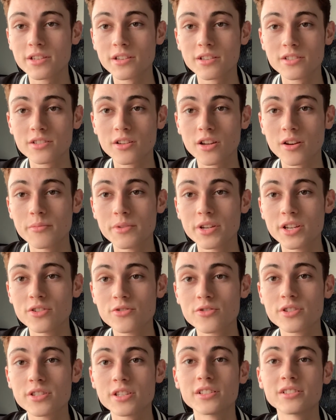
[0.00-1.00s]
It's going to be
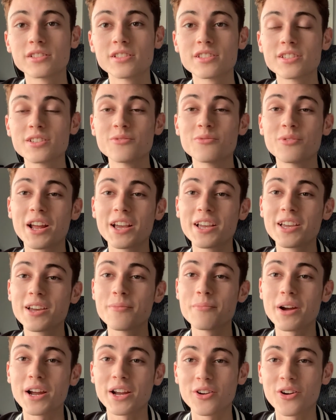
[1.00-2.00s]
interesting to see when I get
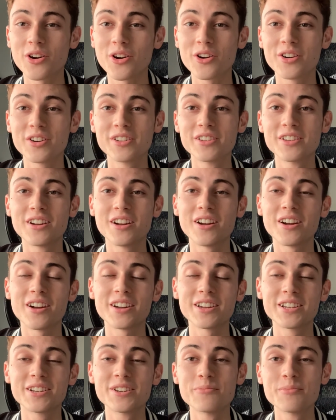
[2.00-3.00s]
my card
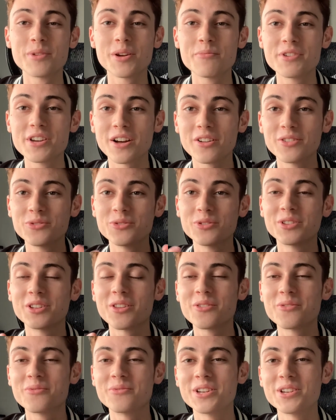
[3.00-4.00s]
here. Maybe I'll do
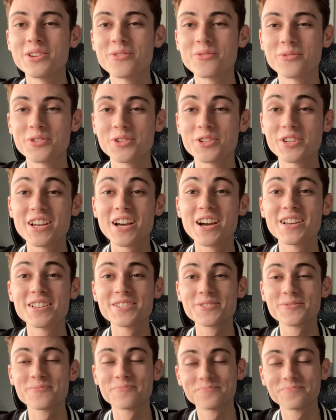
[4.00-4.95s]
another video for you guys.